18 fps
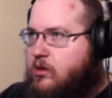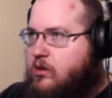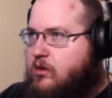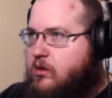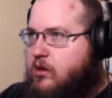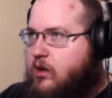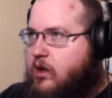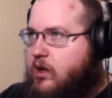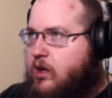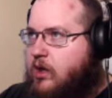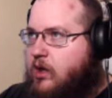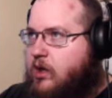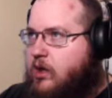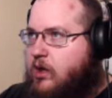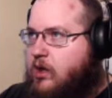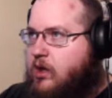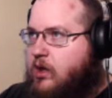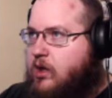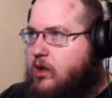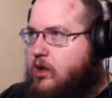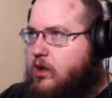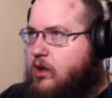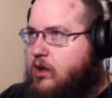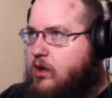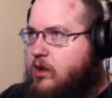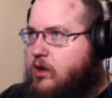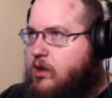
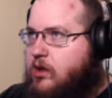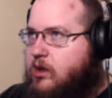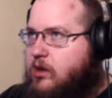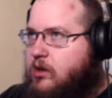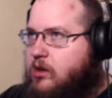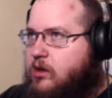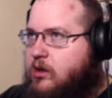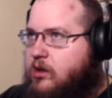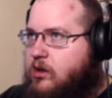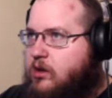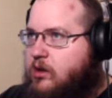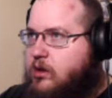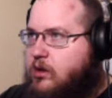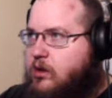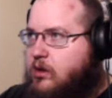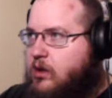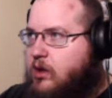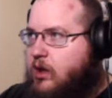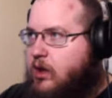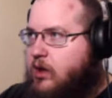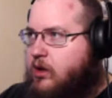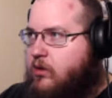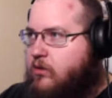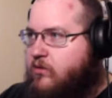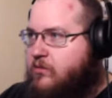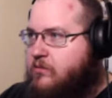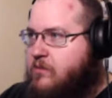I
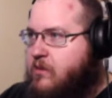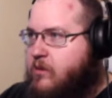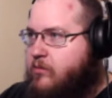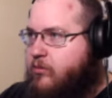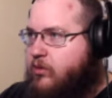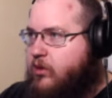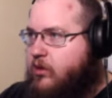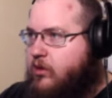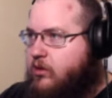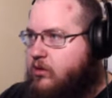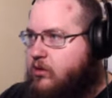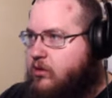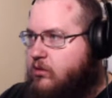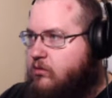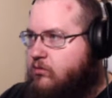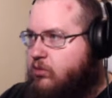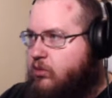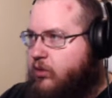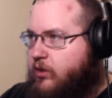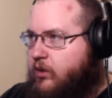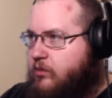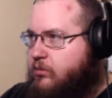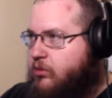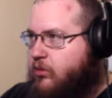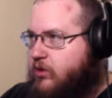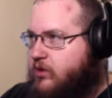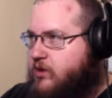don't remember
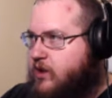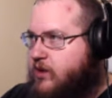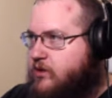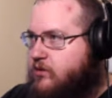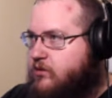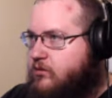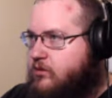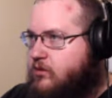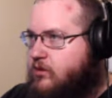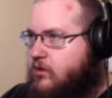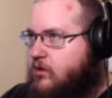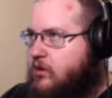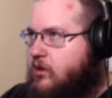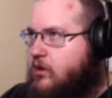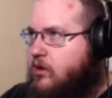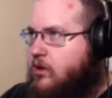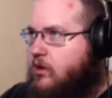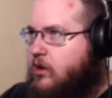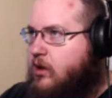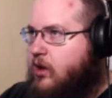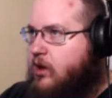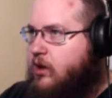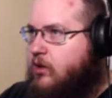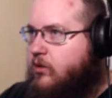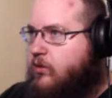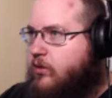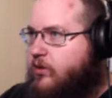Port Cecil. I
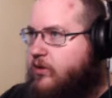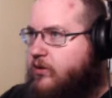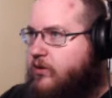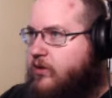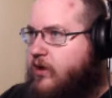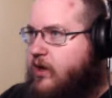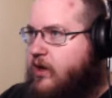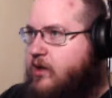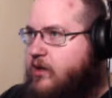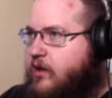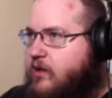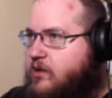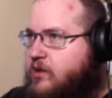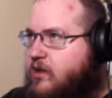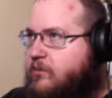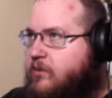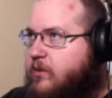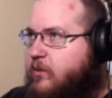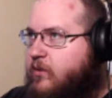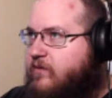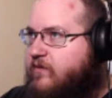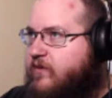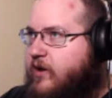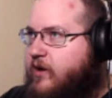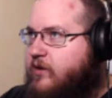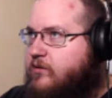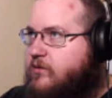don't think that's something we
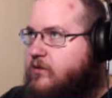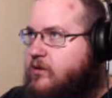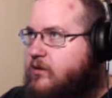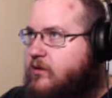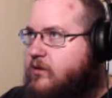found.